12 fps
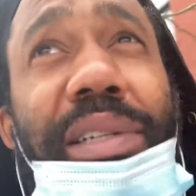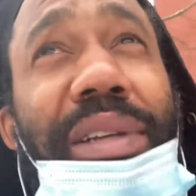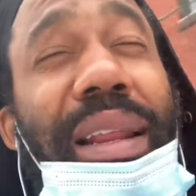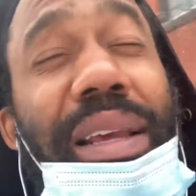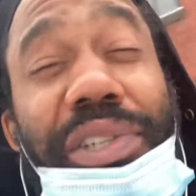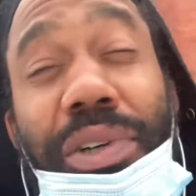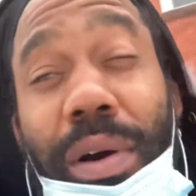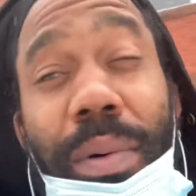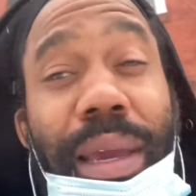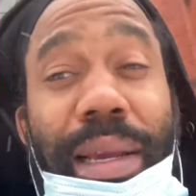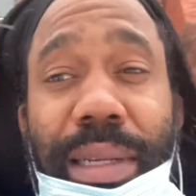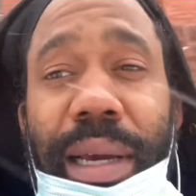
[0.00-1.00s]
Gini's showing what
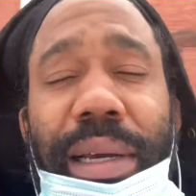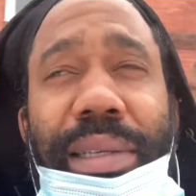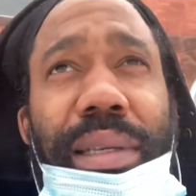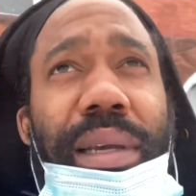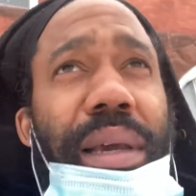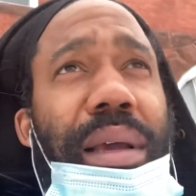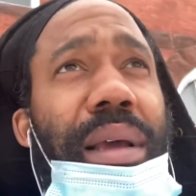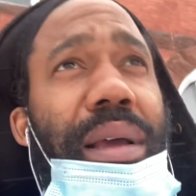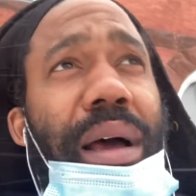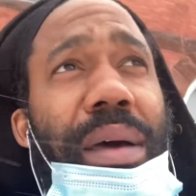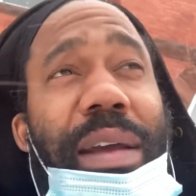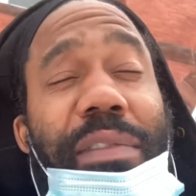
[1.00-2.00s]
he does.
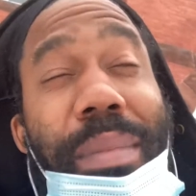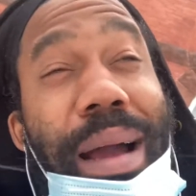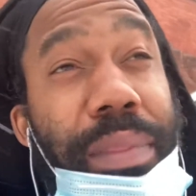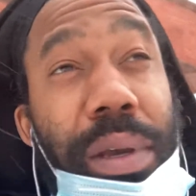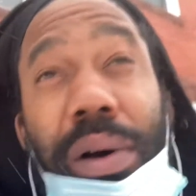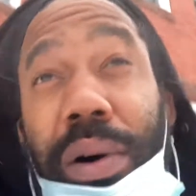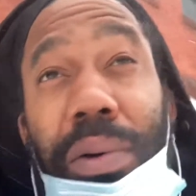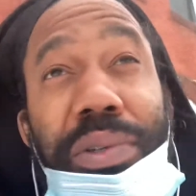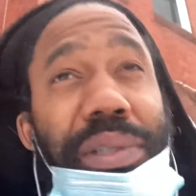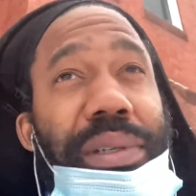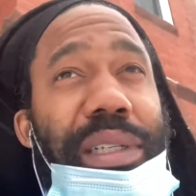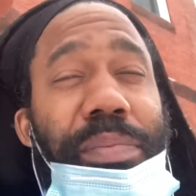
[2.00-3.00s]
Uh, never mind the goal,
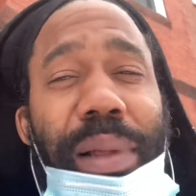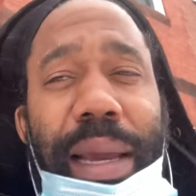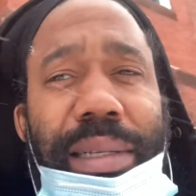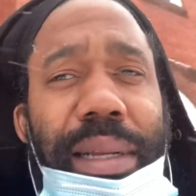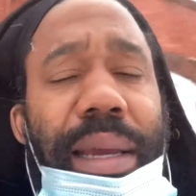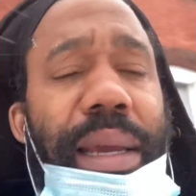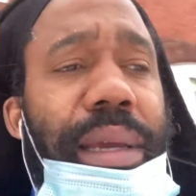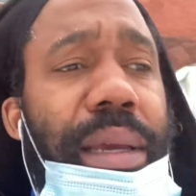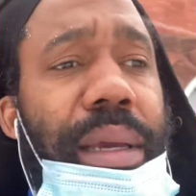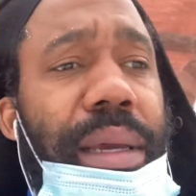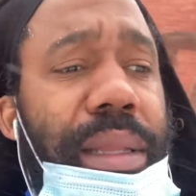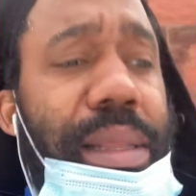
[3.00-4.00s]
just his play today.
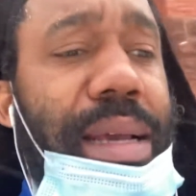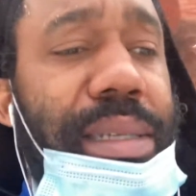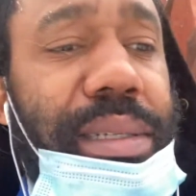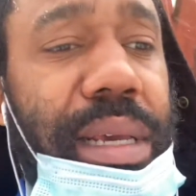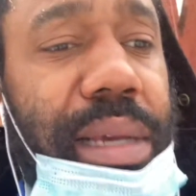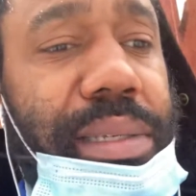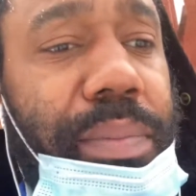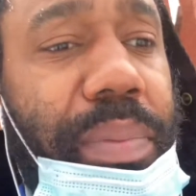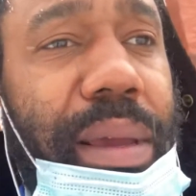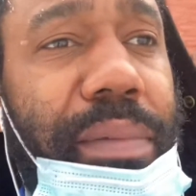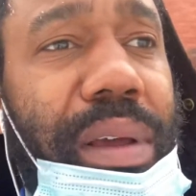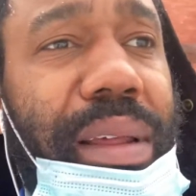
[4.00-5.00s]
That six
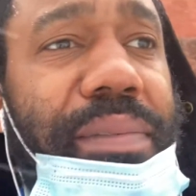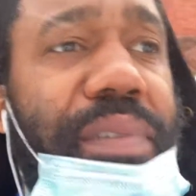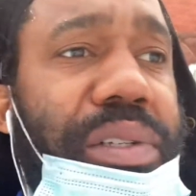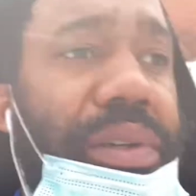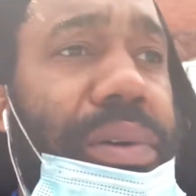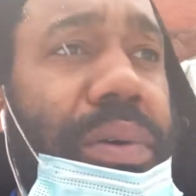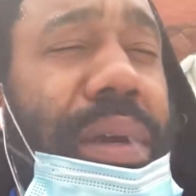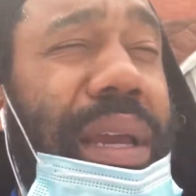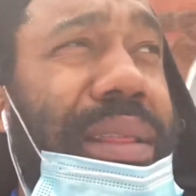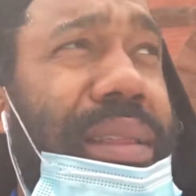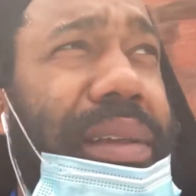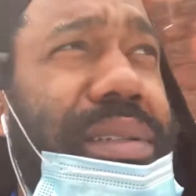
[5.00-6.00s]
being really physical,
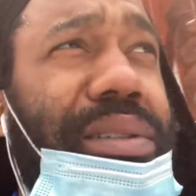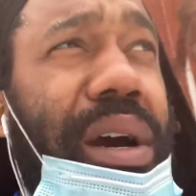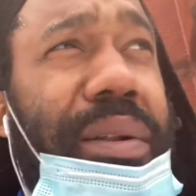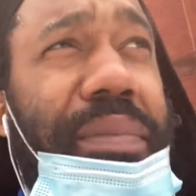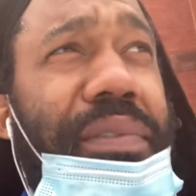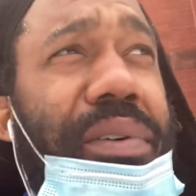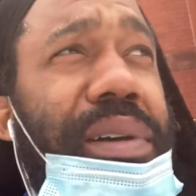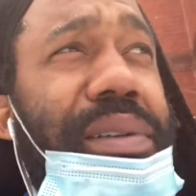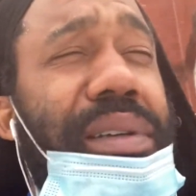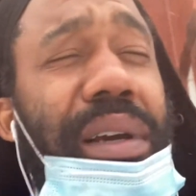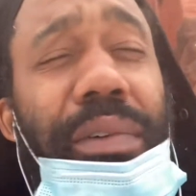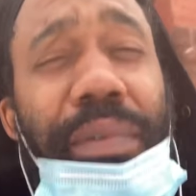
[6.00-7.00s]
getting things started for us,
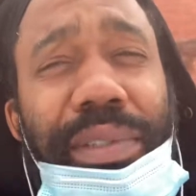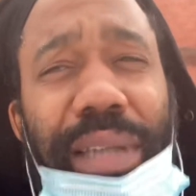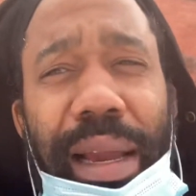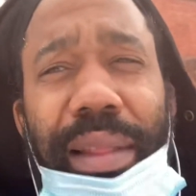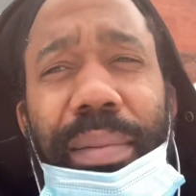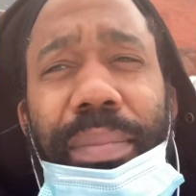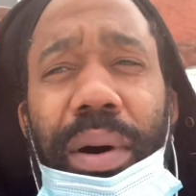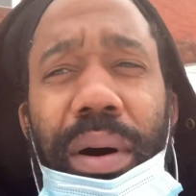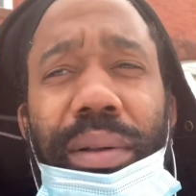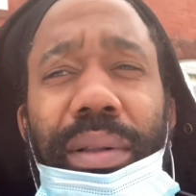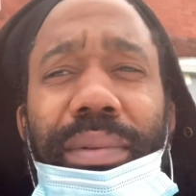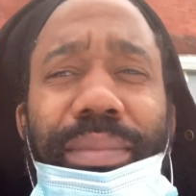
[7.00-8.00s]
recycling the
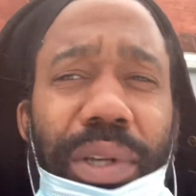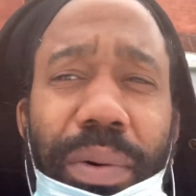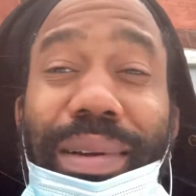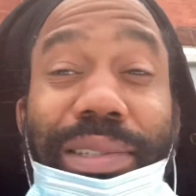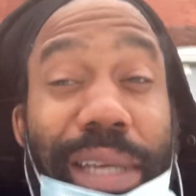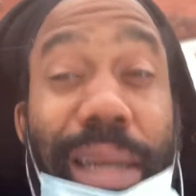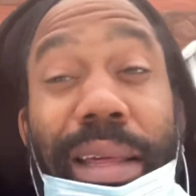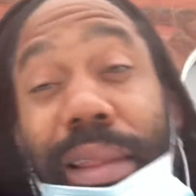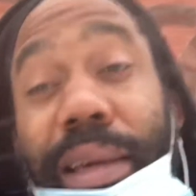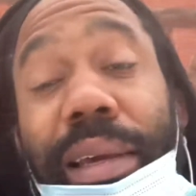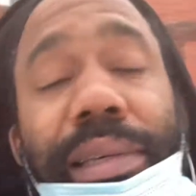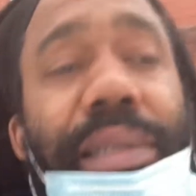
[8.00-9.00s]
ball, doing Genie
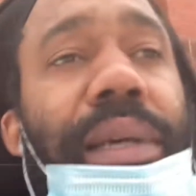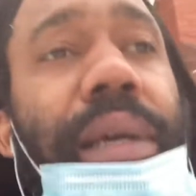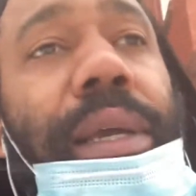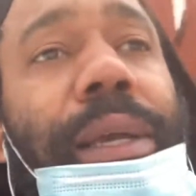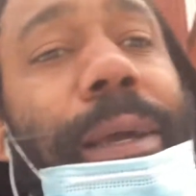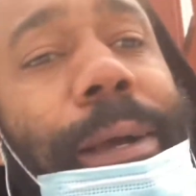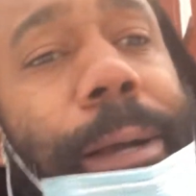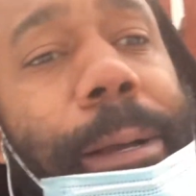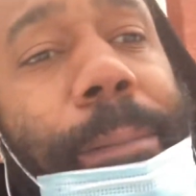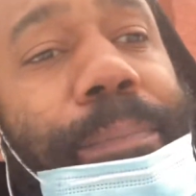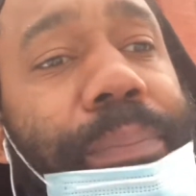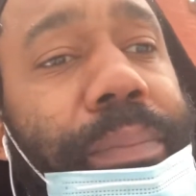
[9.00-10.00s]
things.
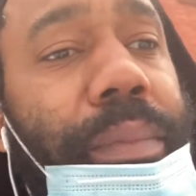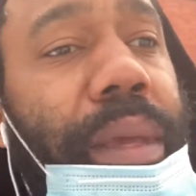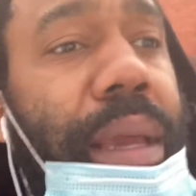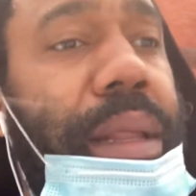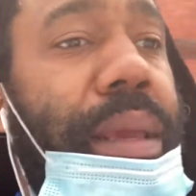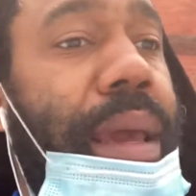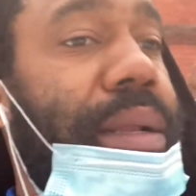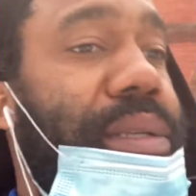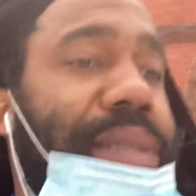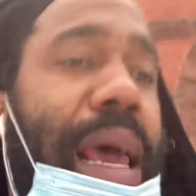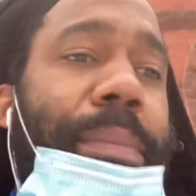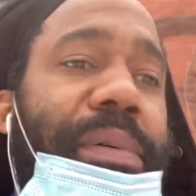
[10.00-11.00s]
Um, and yeah,
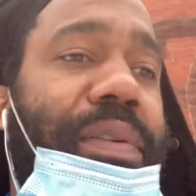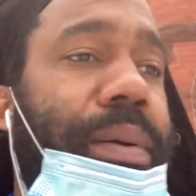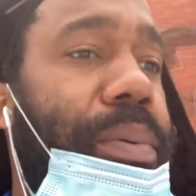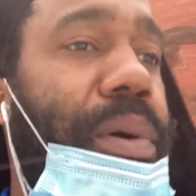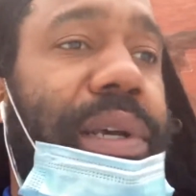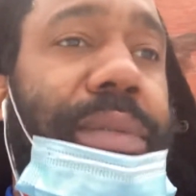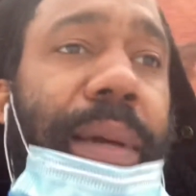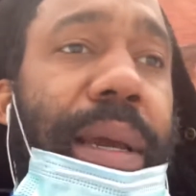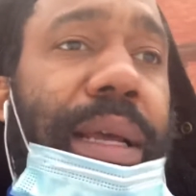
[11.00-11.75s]
just happy for the boys, man.